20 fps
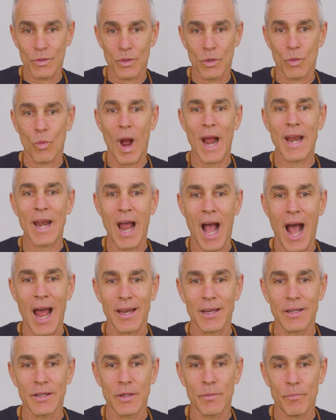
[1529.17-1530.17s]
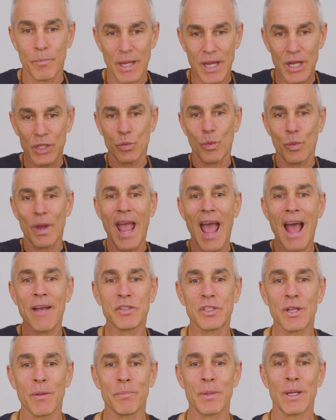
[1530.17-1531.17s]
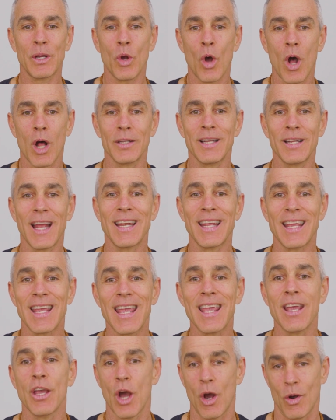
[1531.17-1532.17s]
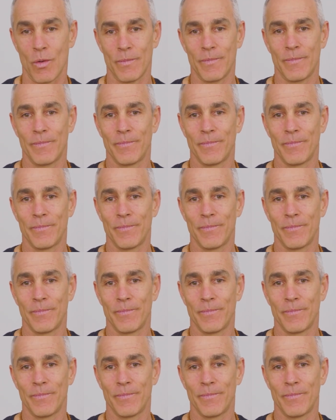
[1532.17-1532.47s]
Why not? Because we have something called an ego.